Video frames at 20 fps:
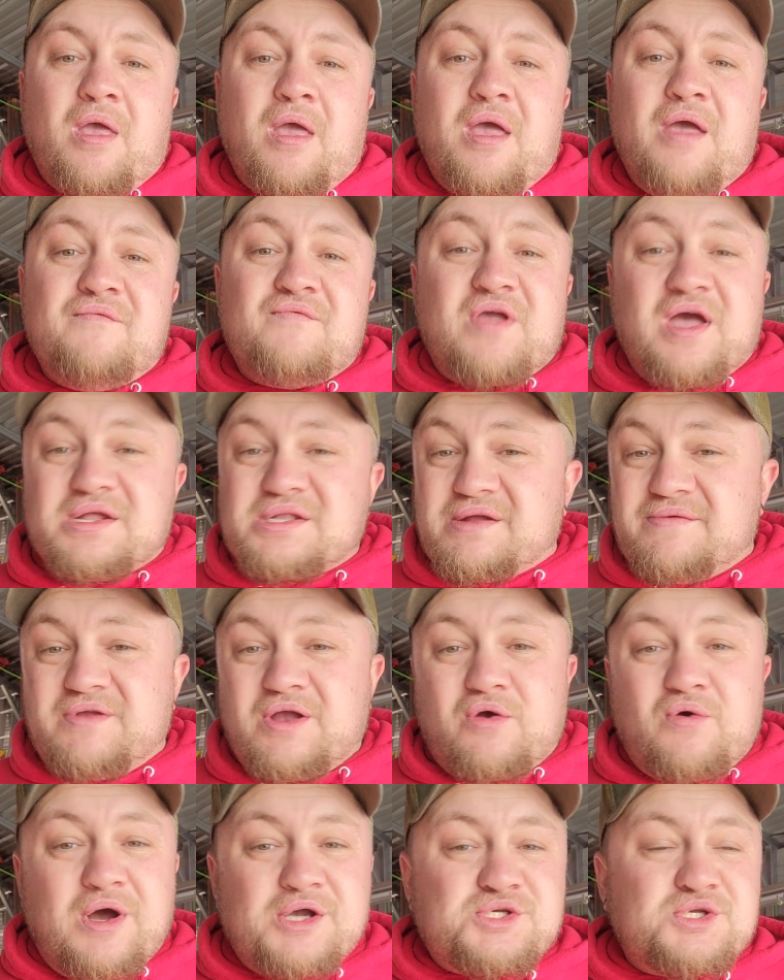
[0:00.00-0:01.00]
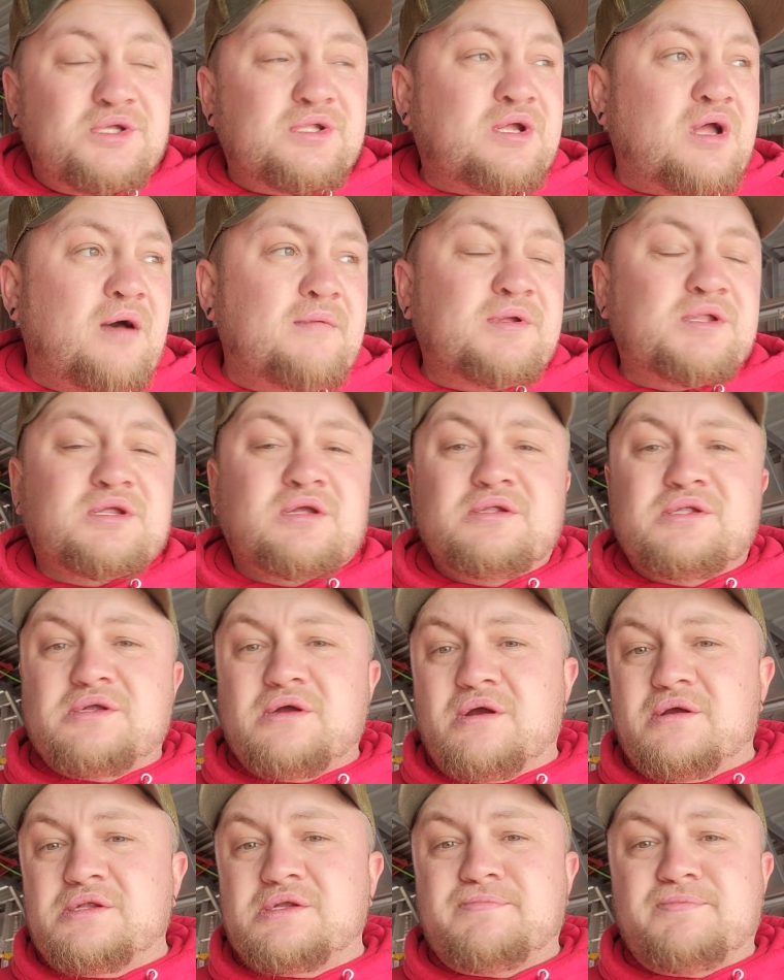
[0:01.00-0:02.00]
If you guys have any questions, comments,
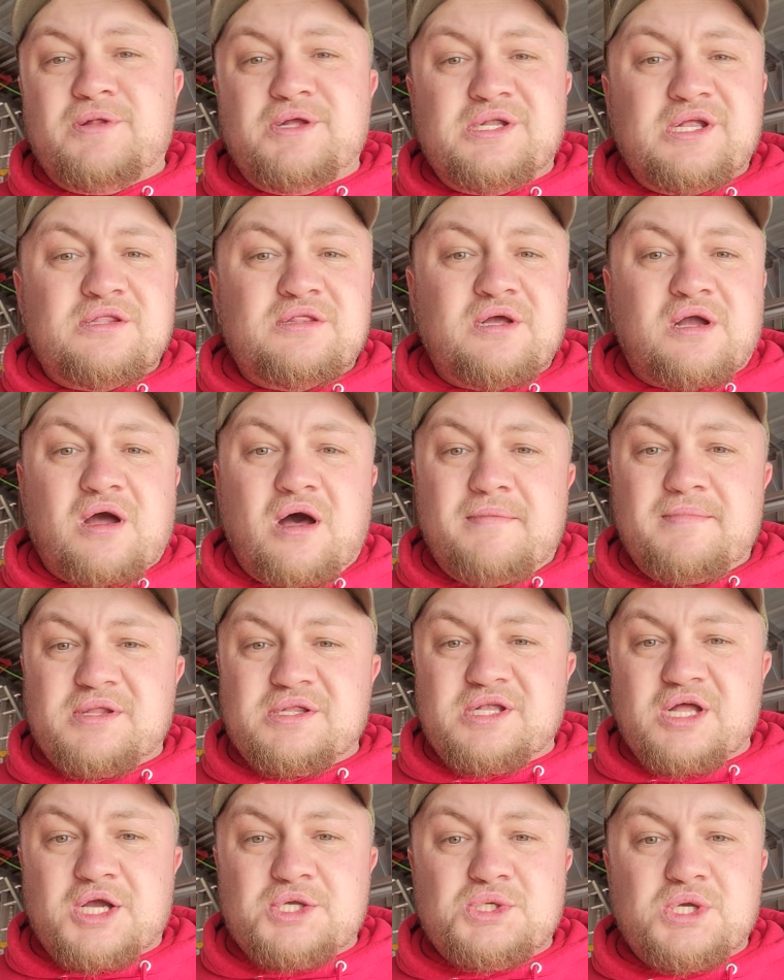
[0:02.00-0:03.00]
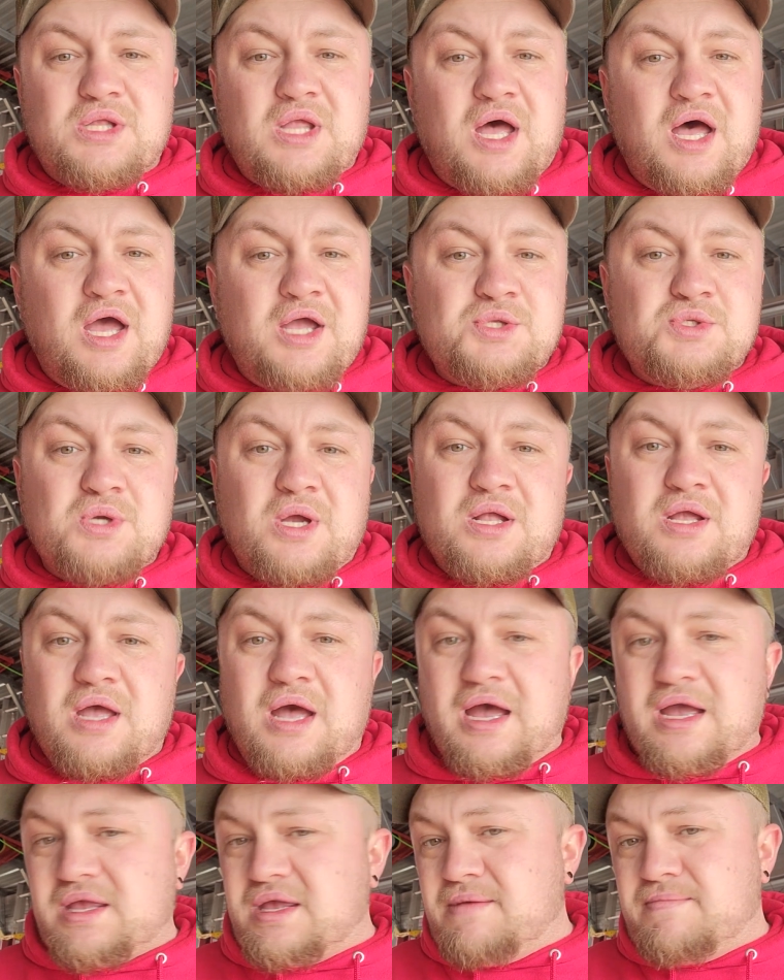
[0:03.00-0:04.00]
concerns, please hit the comment section. I
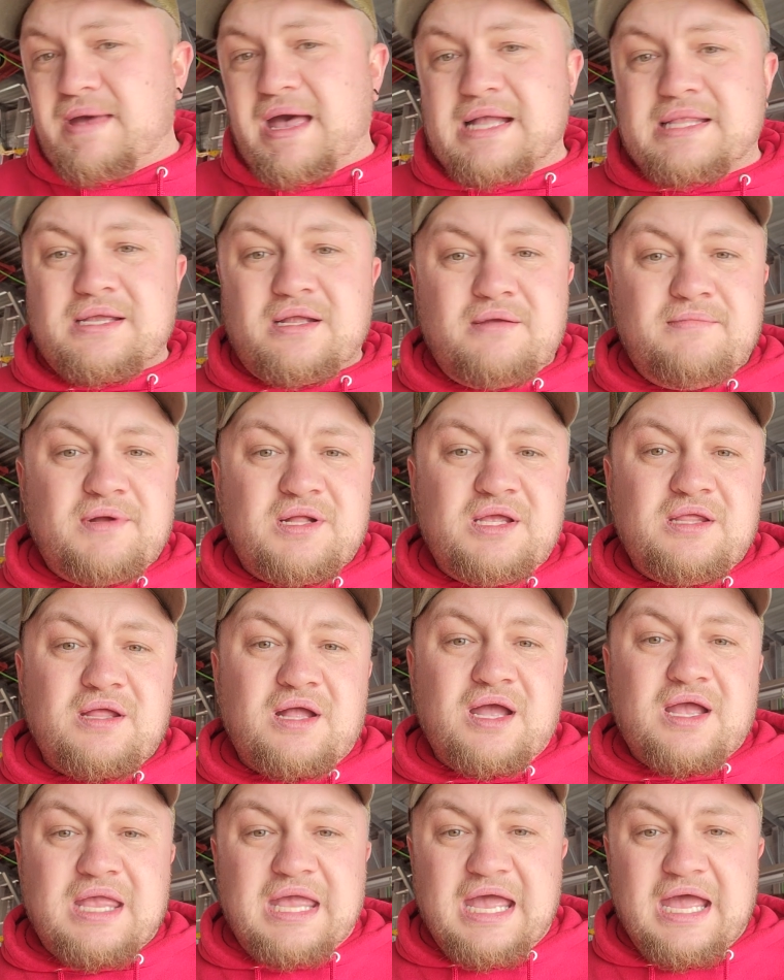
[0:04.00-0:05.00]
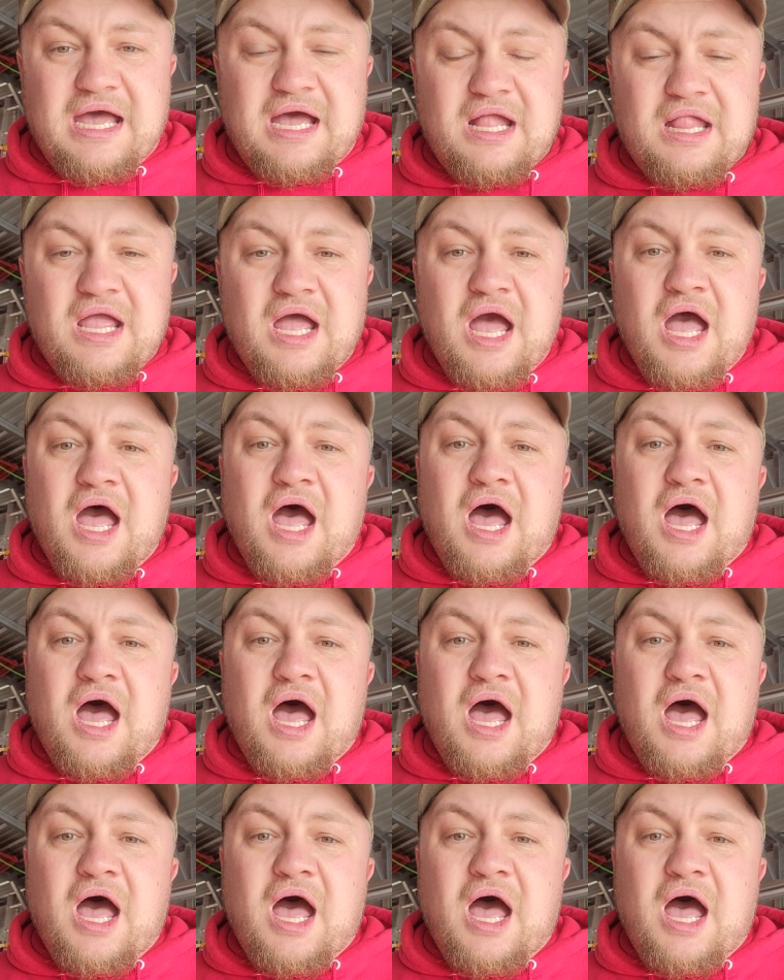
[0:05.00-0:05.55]
get back to anybody that I can.